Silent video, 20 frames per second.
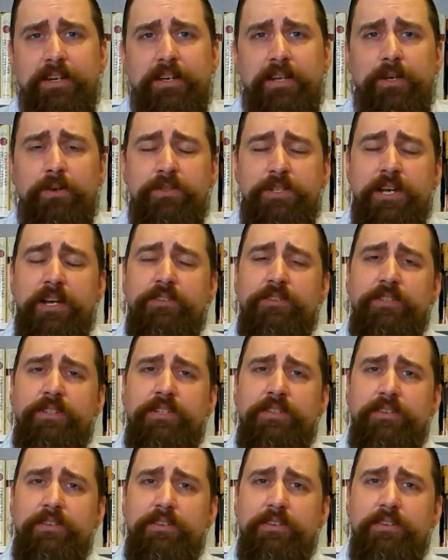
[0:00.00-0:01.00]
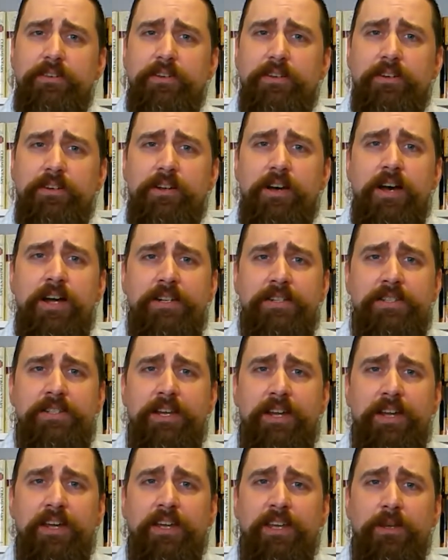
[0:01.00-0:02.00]
he was actually not
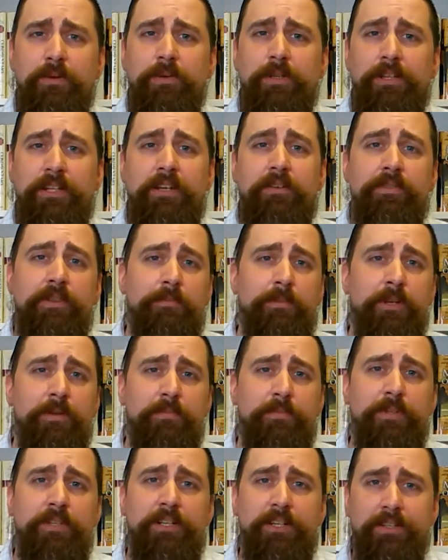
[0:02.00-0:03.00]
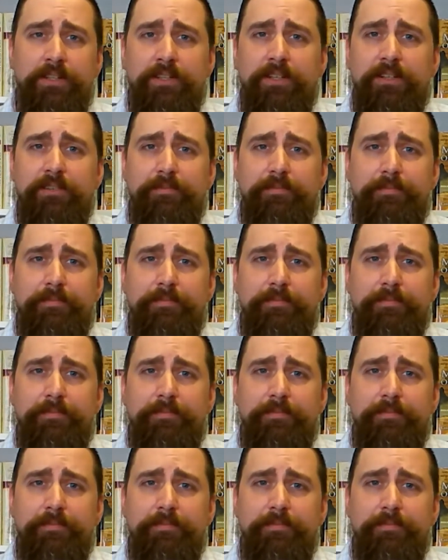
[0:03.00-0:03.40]
saying he would leave them completely.